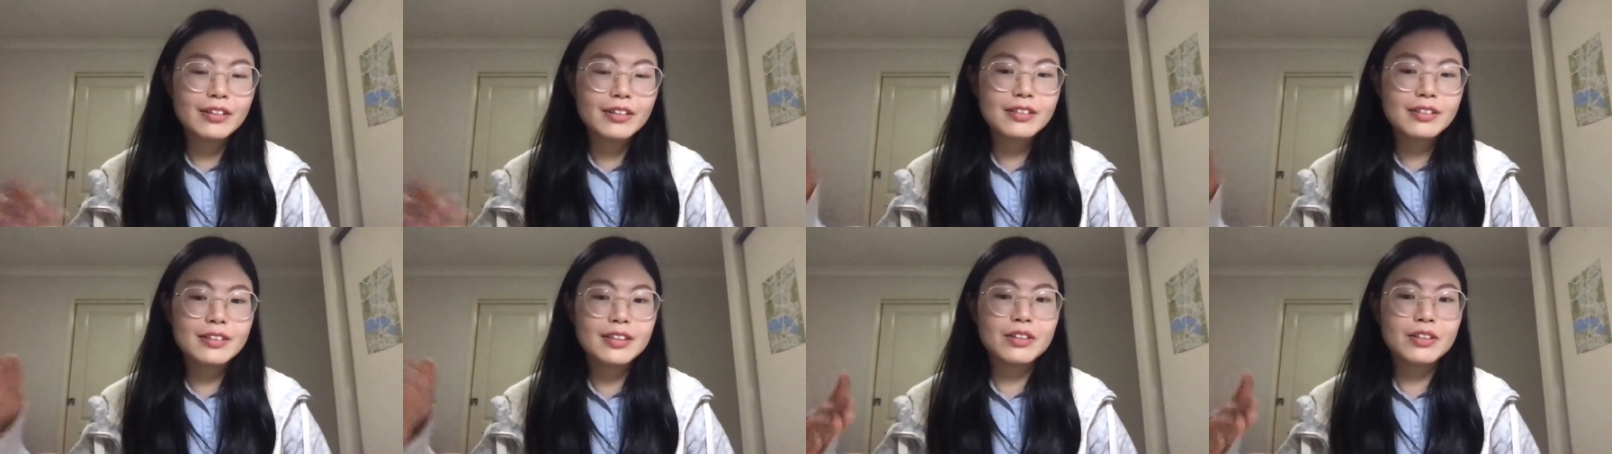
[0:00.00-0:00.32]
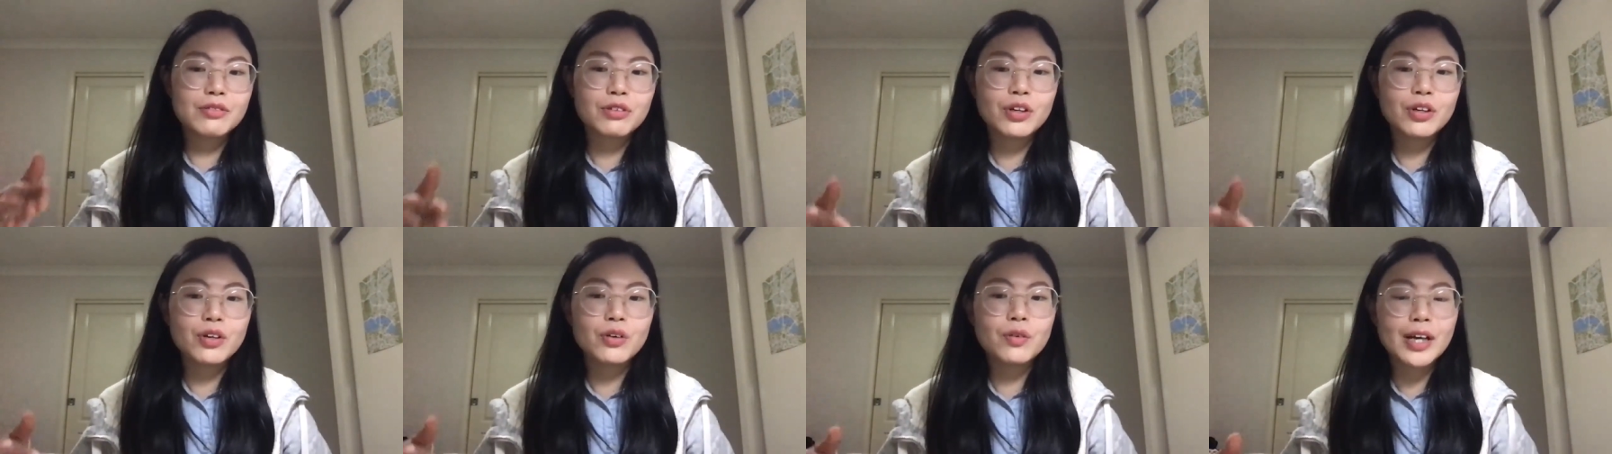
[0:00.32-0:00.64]

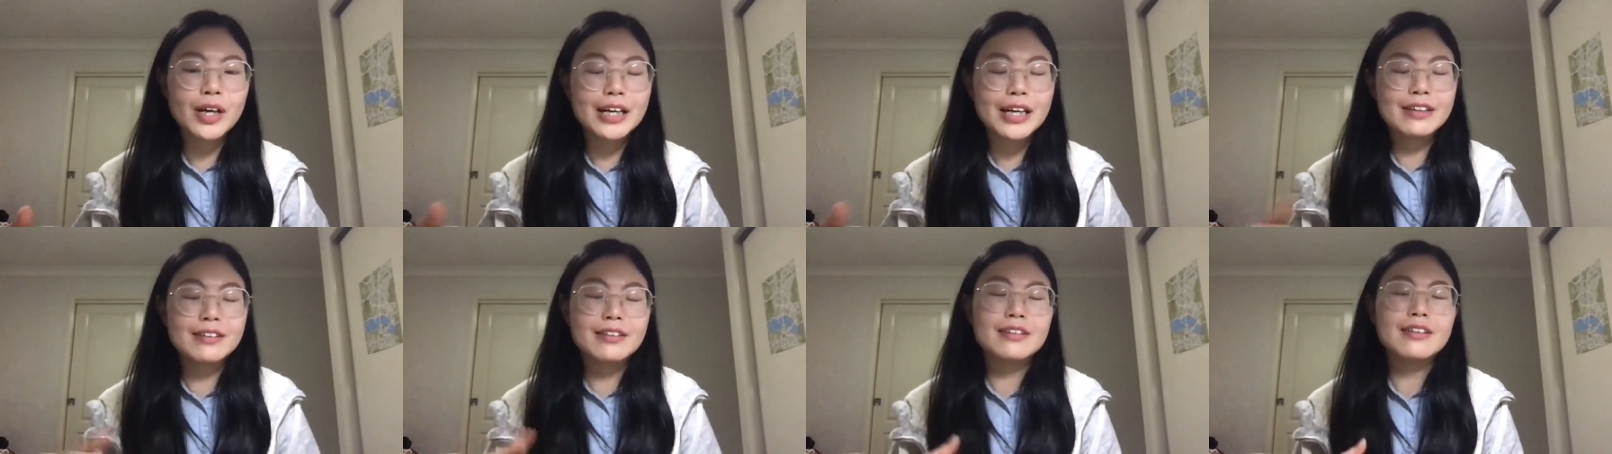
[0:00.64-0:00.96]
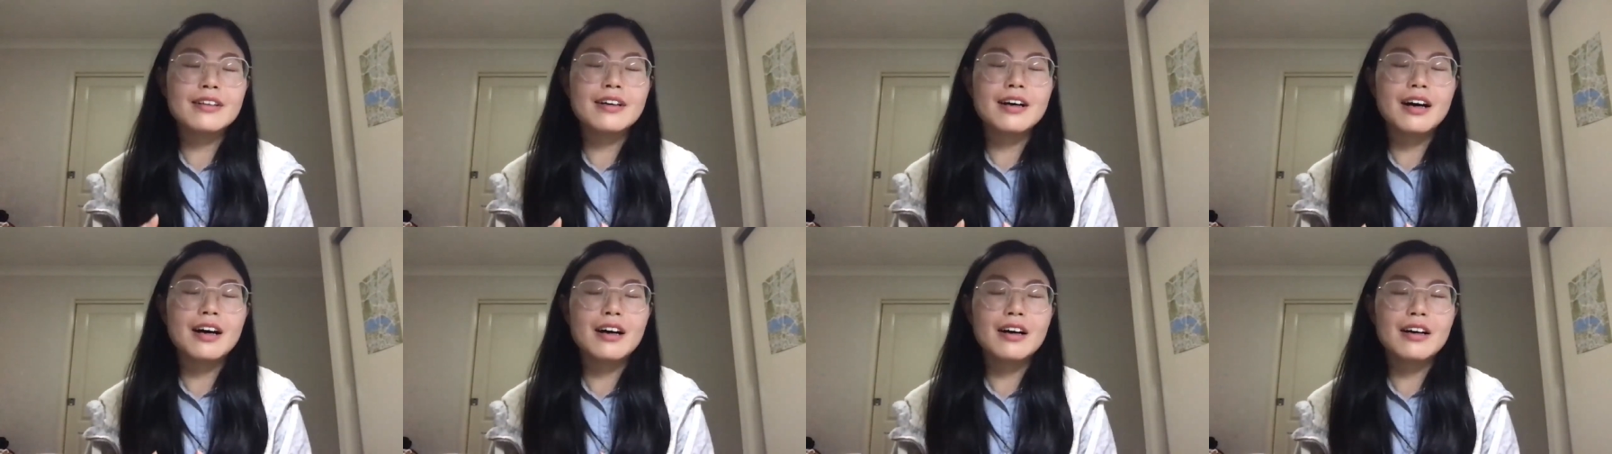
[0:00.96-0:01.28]
several it's
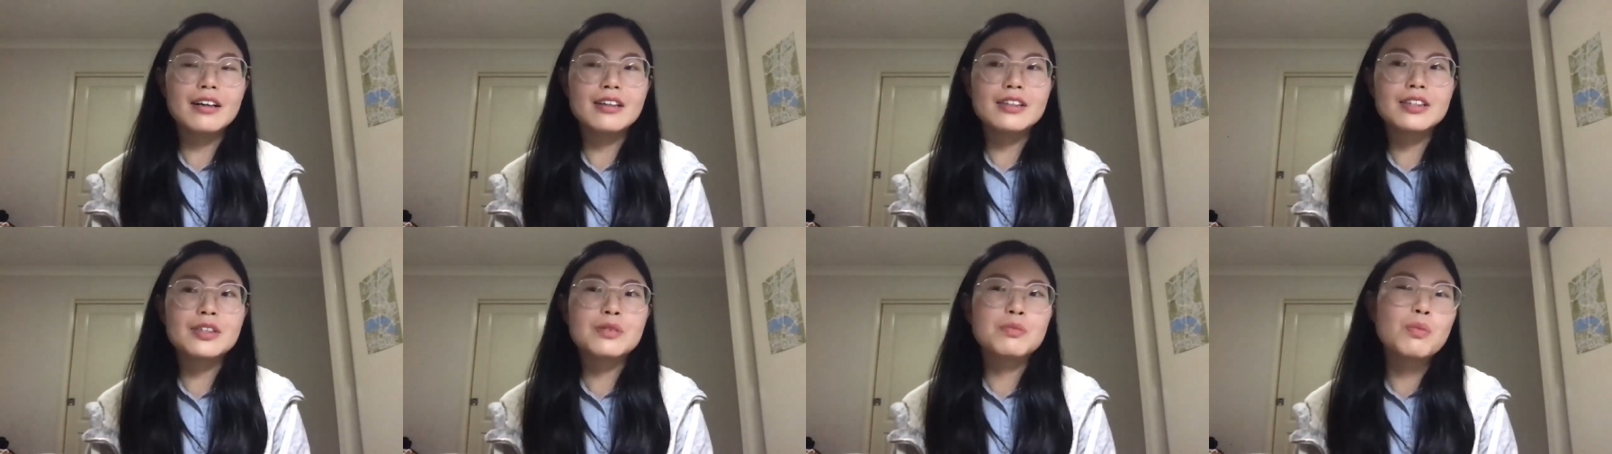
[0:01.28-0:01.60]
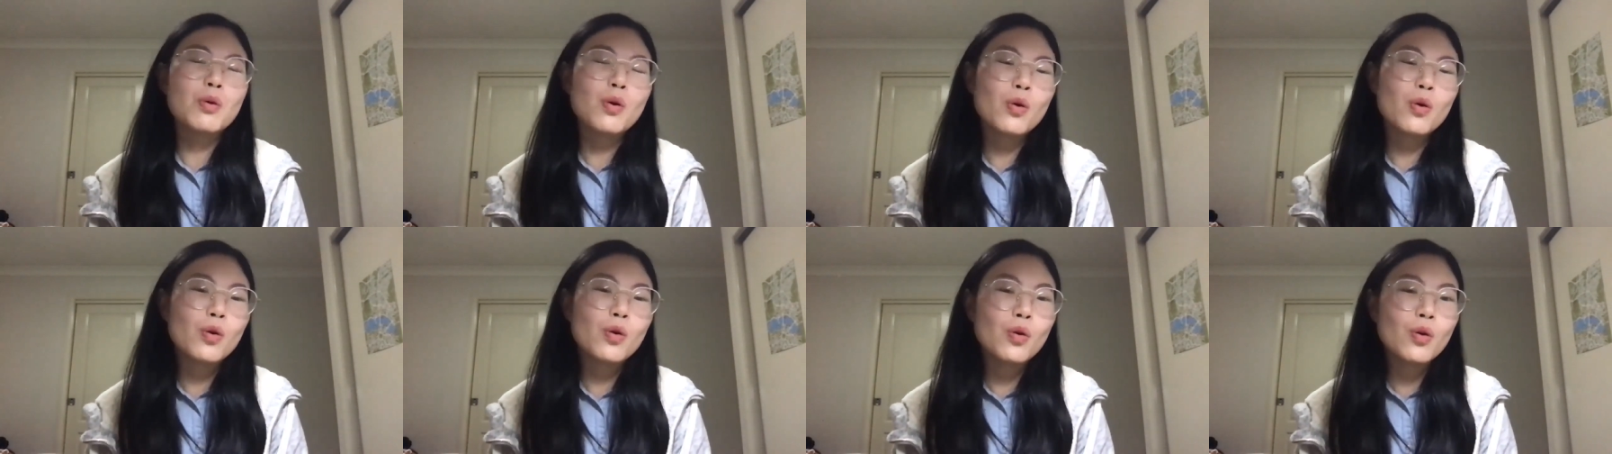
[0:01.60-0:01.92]
a
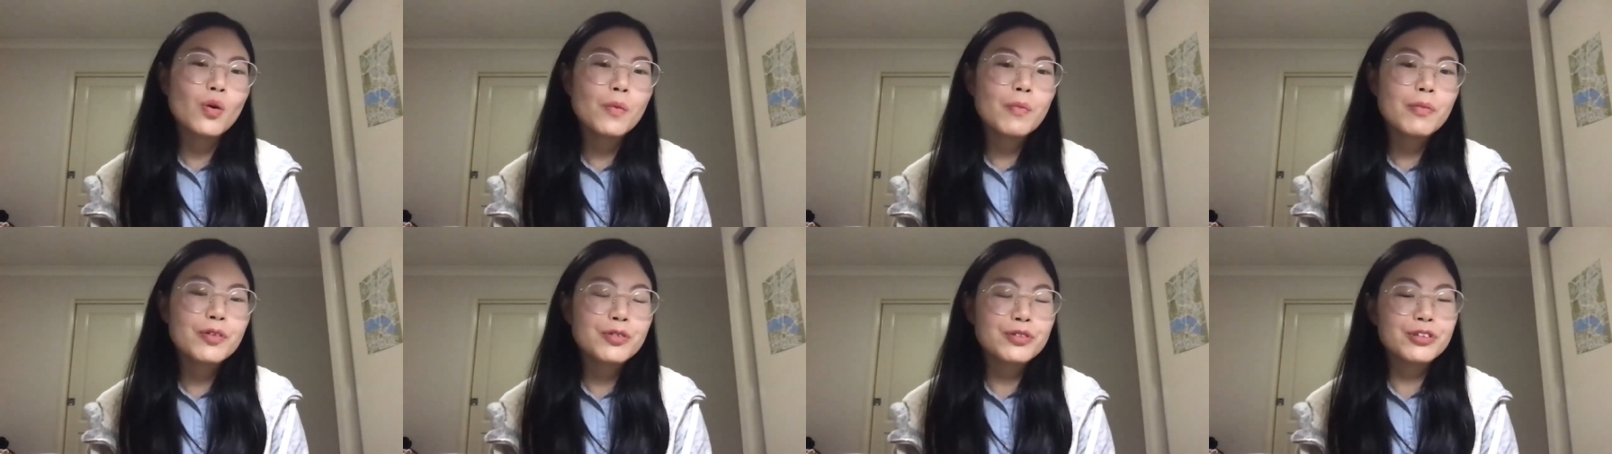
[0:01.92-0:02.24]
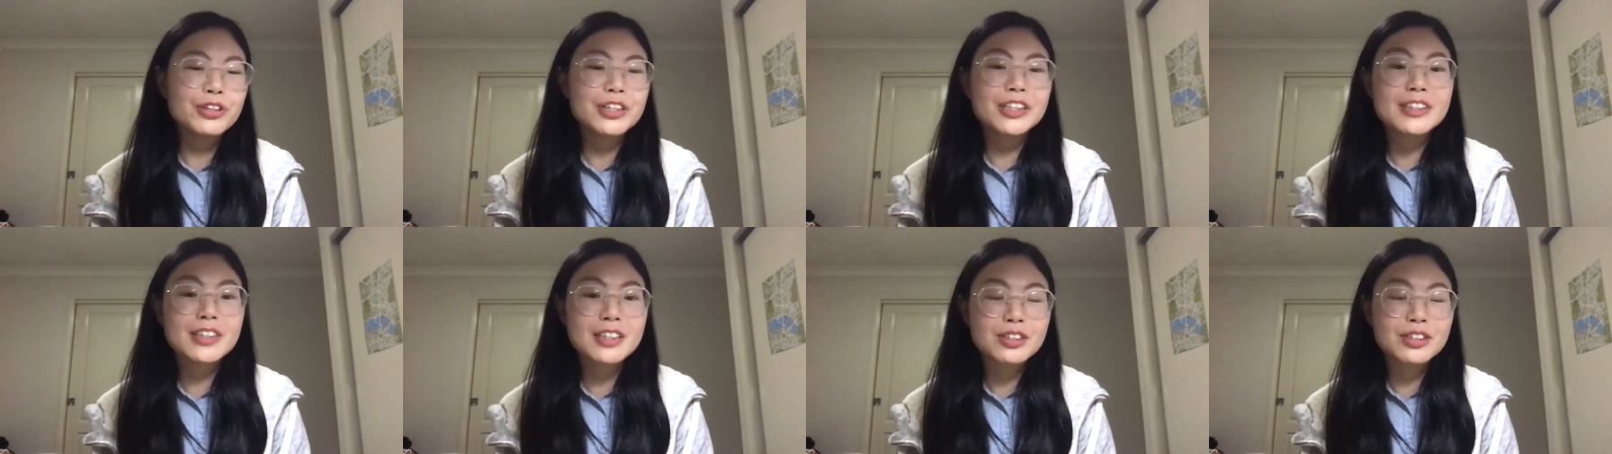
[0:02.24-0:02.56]
small
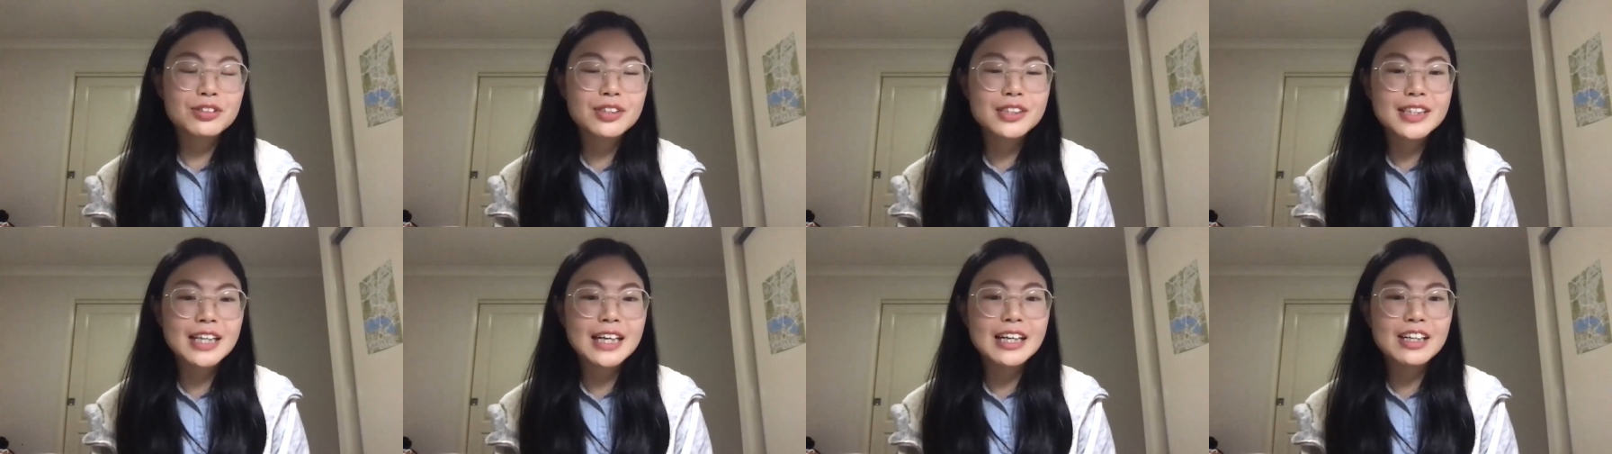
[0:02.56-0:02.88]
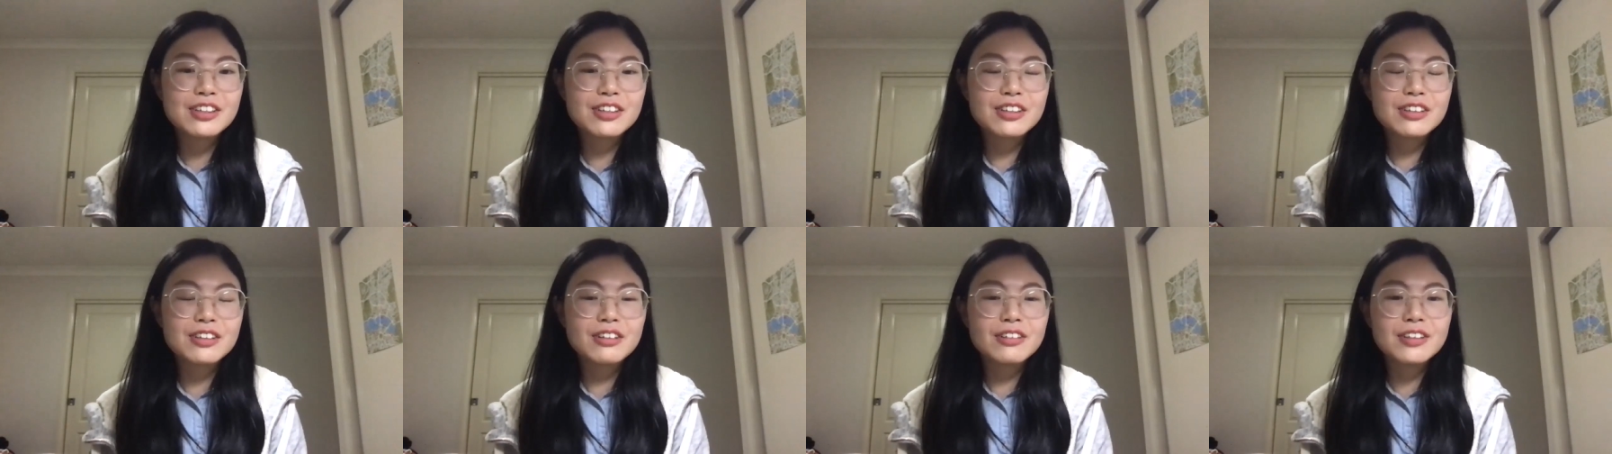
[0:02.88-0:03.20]
research
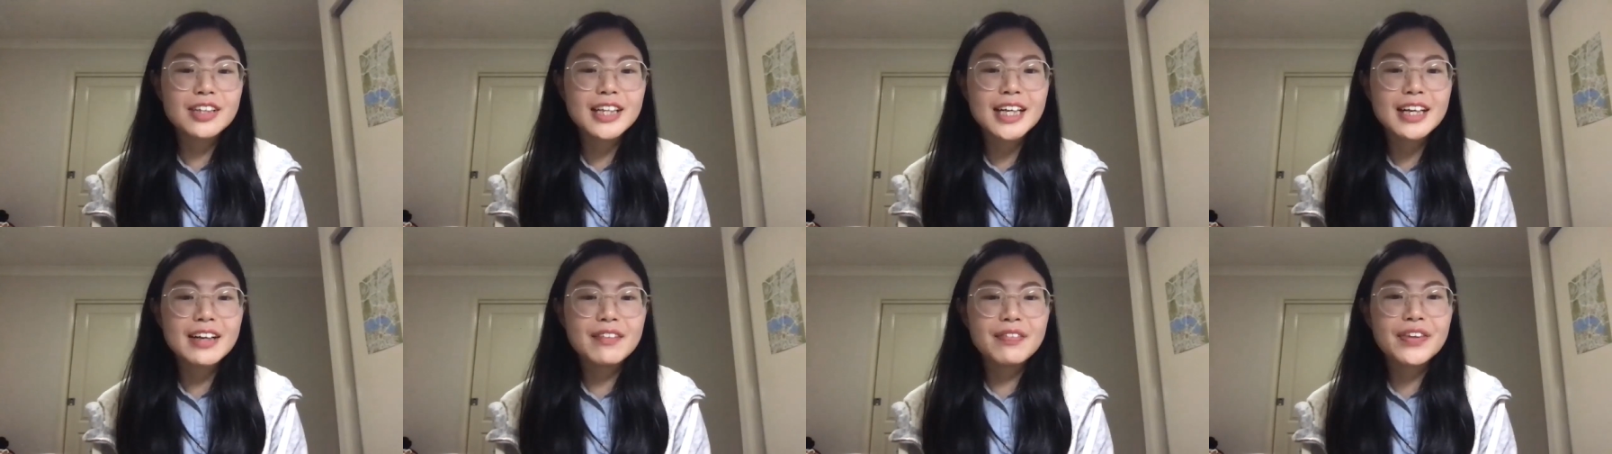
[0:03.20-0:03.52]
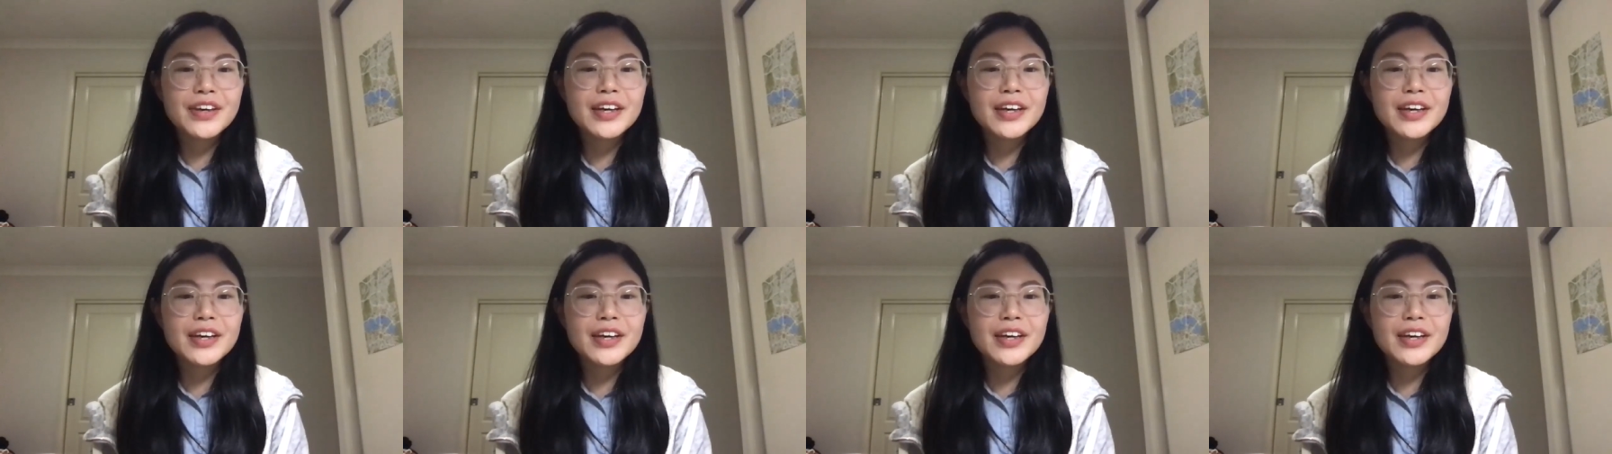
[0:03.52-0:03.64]
station on that,